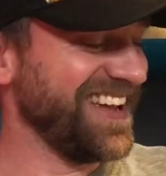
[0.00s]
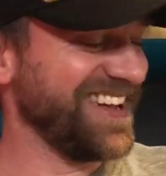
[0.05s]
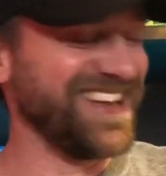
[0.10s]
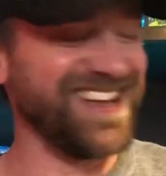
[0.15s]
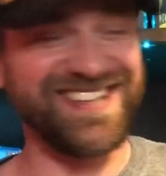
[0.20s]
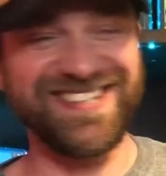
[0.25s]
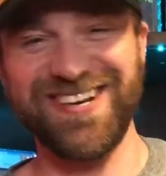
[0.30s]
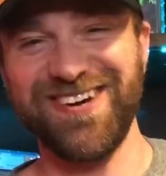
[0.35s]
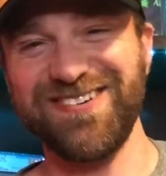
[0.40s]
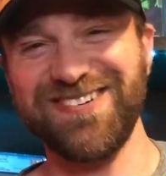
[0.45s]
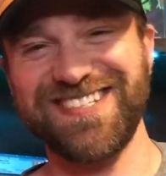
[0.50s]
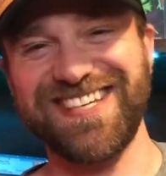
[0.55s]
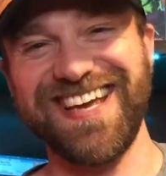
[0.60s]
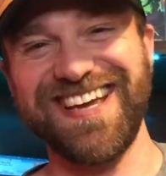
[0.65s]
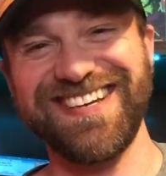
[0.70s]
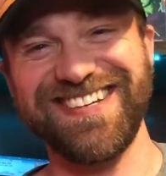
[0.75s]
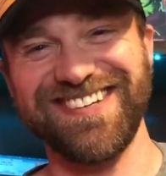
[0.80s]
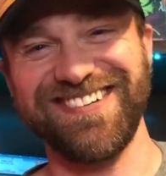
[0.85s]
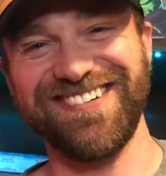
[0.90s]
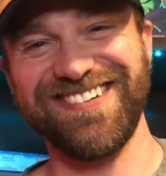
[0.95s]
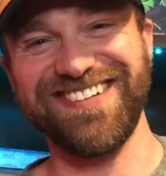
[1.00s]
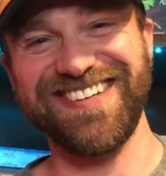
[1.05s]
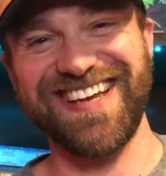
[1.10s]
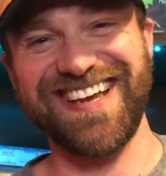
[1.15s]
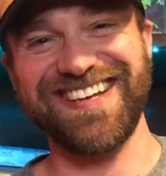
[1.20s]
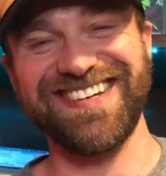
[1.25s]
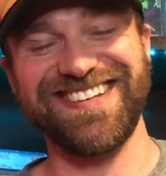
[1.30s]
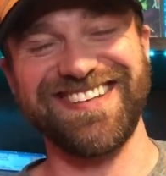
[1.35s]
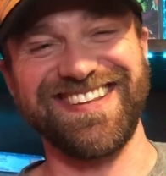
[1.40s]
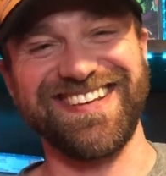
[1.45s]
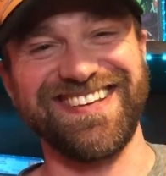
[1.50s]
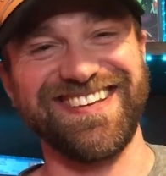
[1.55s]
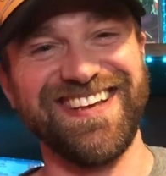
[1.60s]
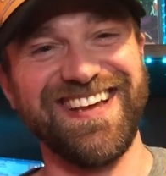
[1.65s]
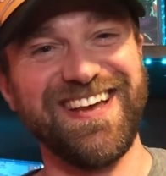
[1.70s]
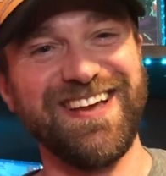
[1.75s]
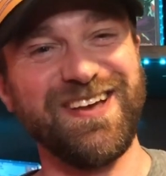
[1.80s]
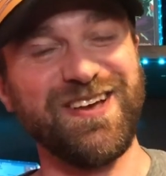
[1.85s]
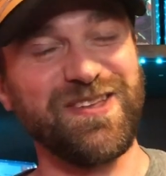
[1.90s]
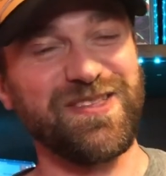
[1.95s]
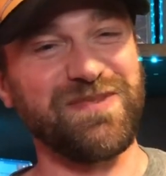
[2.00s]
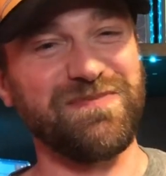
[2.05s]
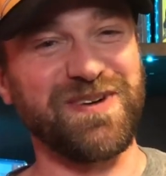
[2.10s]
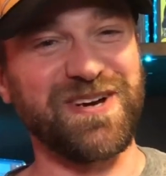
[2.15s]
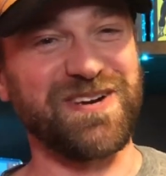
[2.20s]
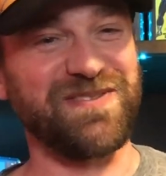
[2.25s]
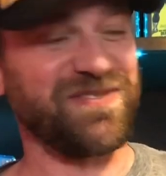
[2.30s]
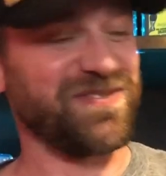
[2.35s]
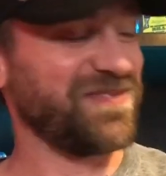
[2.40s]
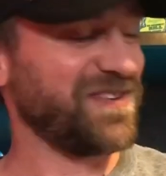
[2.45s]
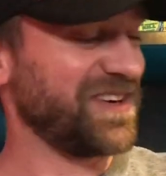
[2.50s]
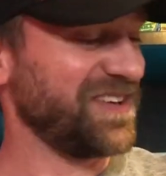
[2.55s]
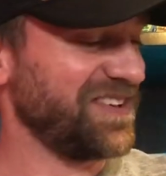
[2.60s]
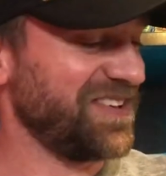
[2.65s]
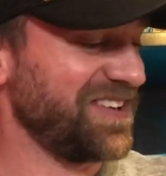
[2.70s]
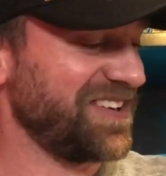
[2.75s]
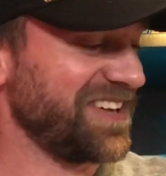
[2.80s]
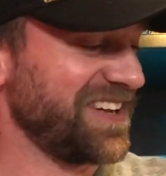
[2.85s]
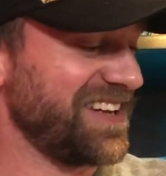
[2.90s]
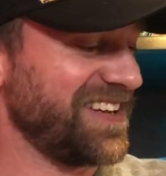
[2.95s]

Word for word: I, don't tend to hold on to the, the money for very long.